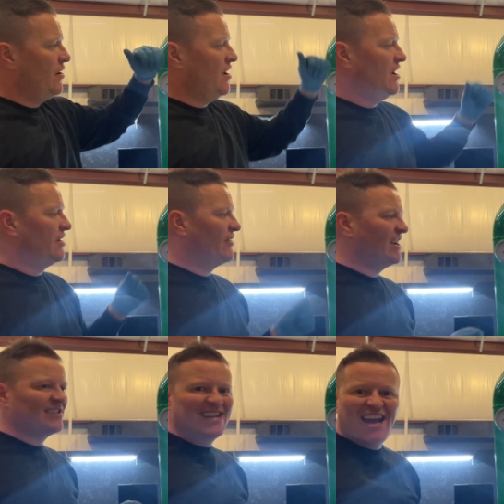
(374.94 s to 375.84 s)

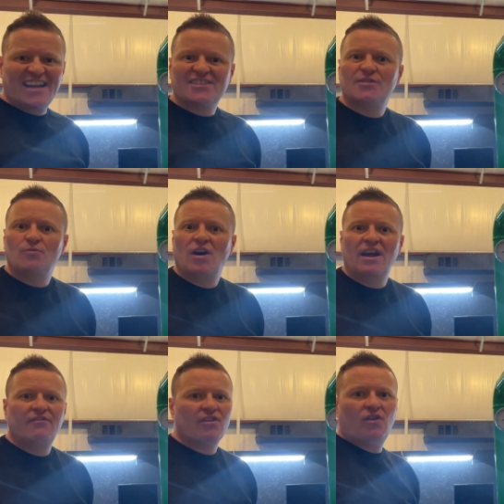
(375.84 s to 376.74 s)
ingress tests and
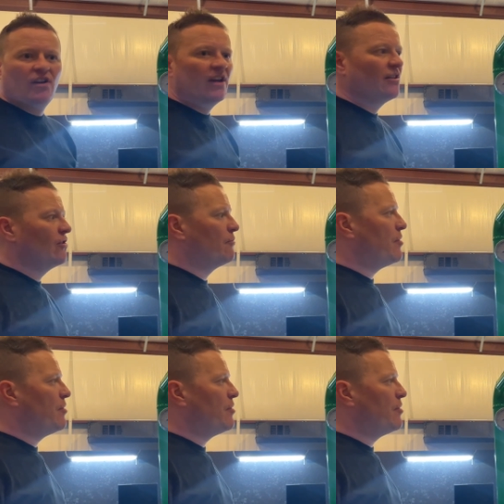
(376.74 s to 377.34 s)
whatever on it, you know,